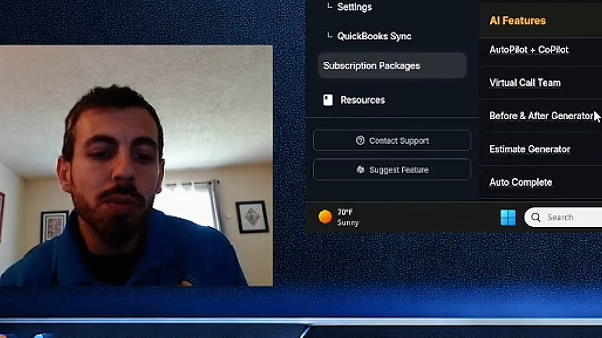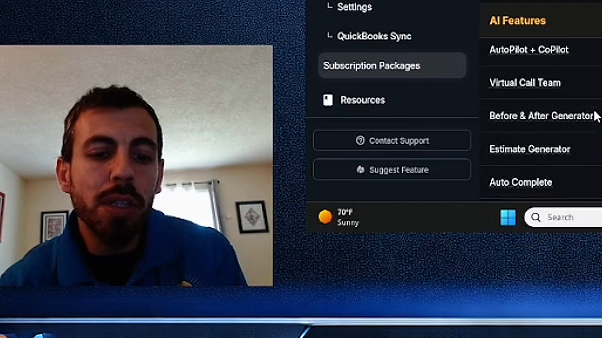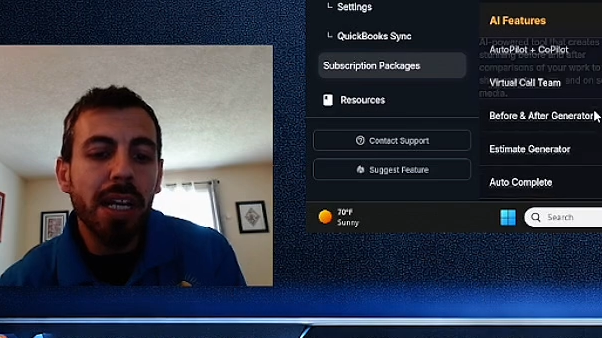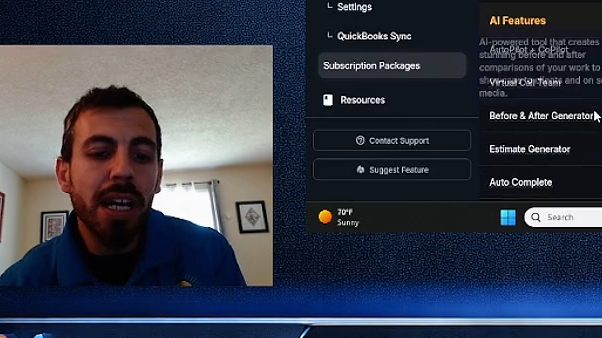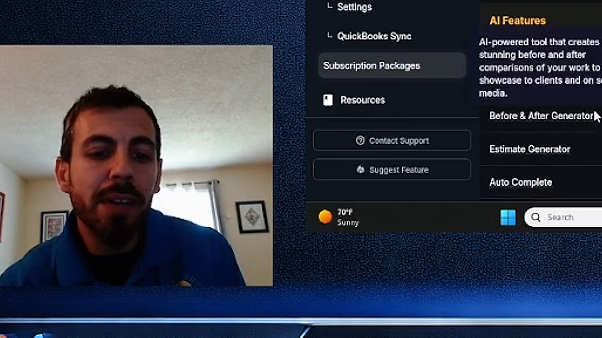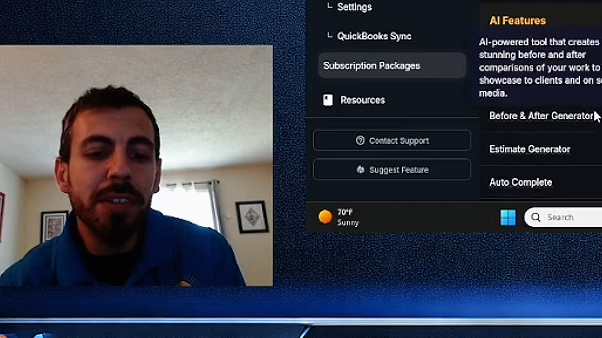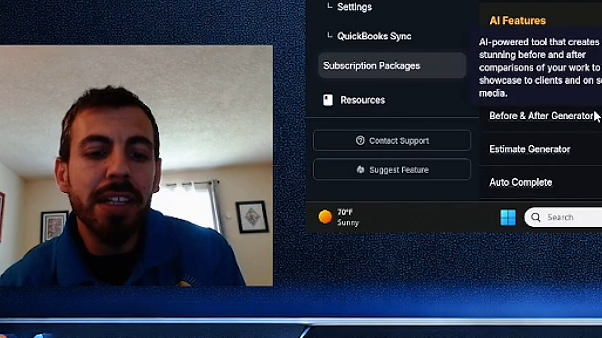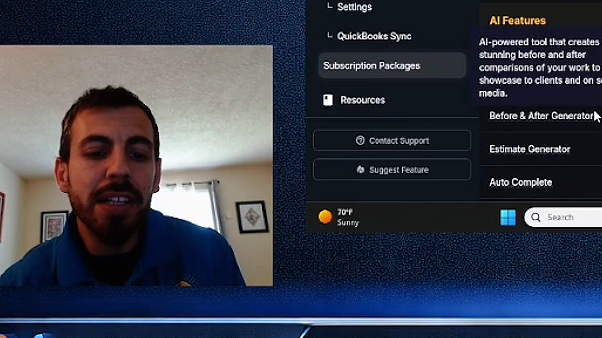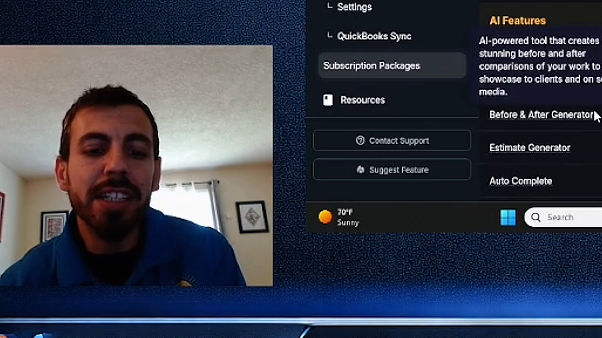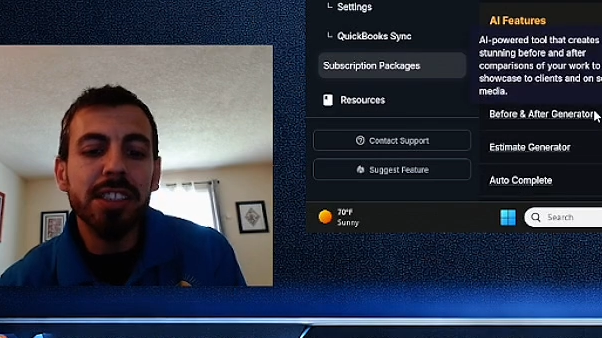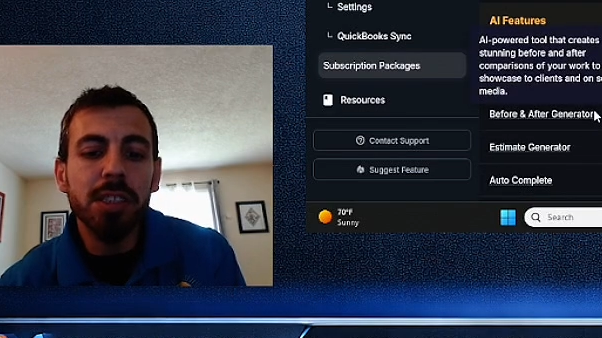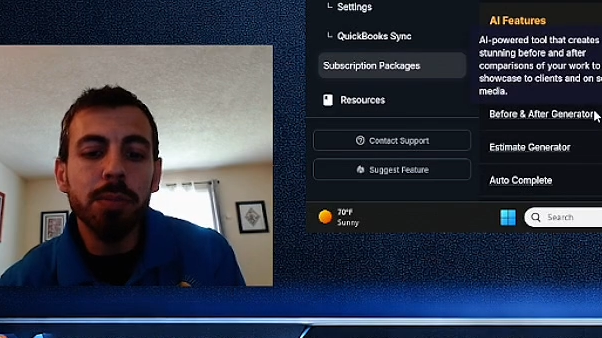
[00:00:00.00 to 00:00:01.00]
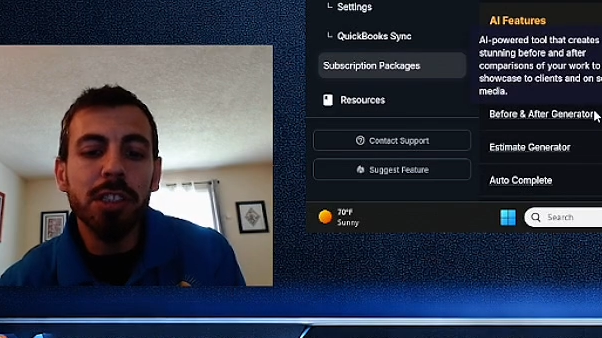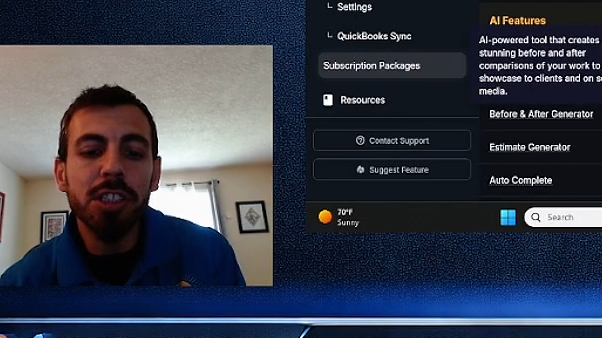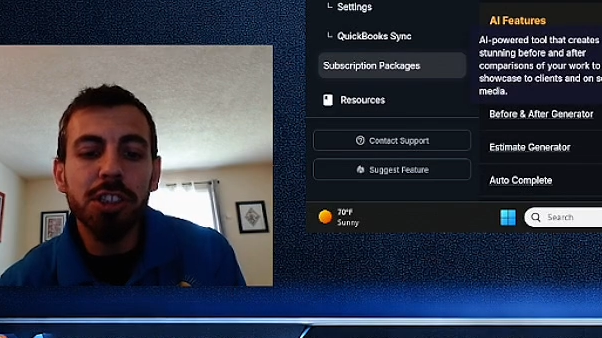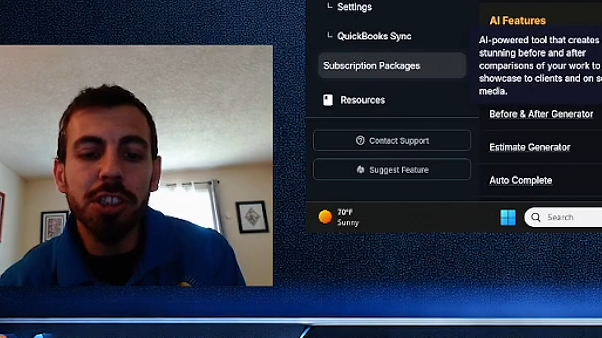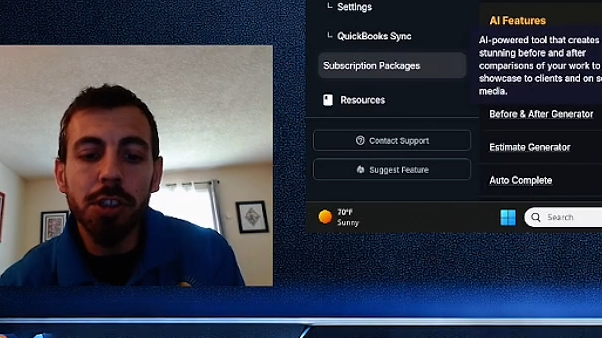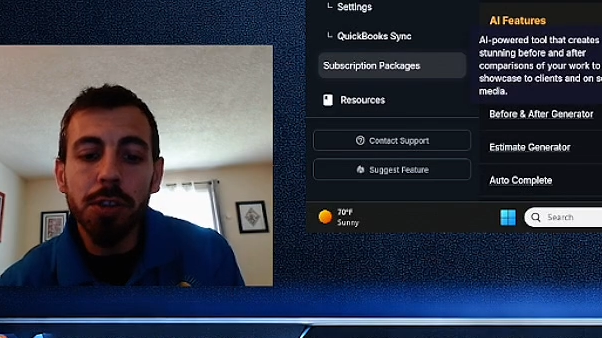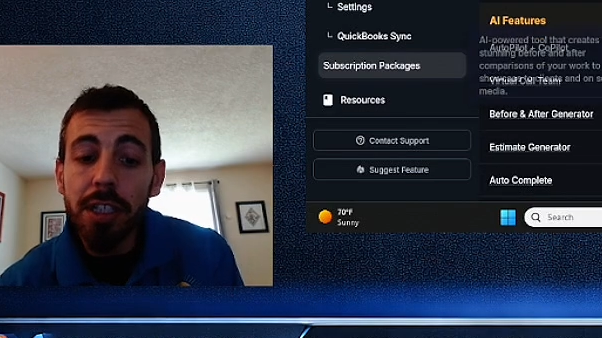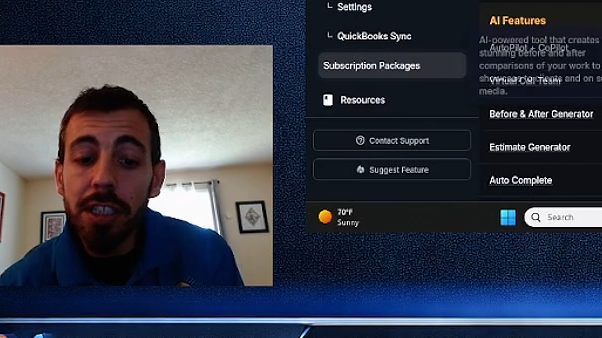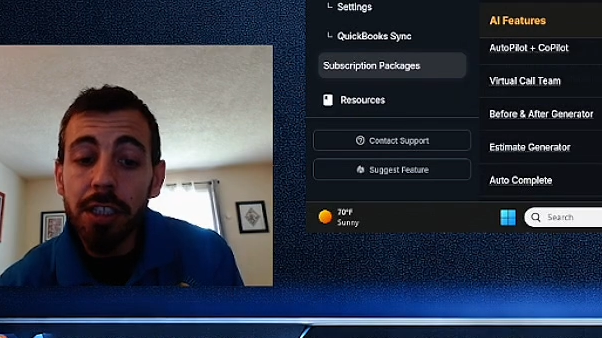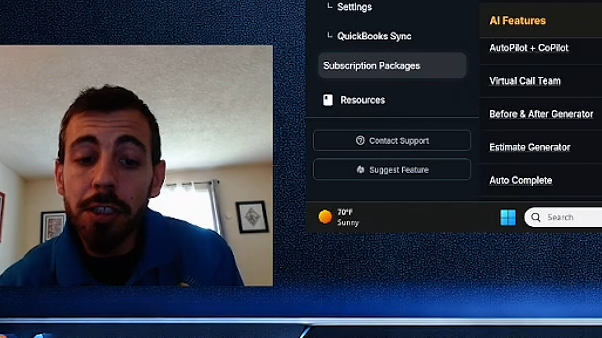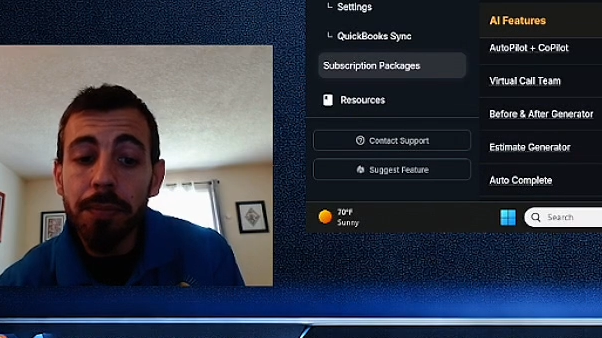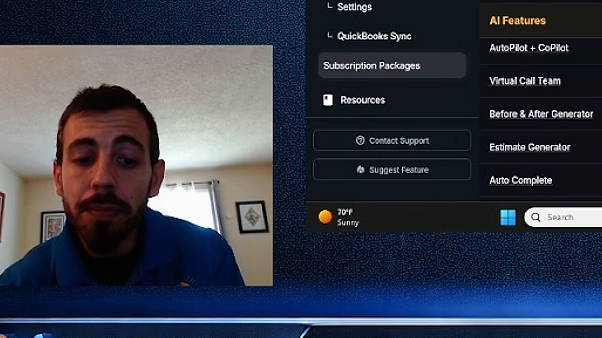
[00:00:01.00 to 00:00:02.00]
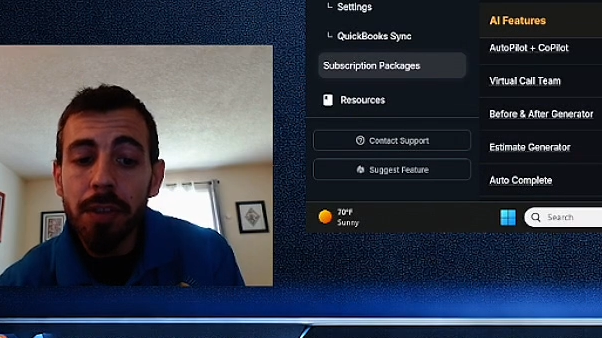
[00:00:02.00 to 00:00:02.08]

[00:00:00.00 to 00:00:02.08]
they have an estimate generator.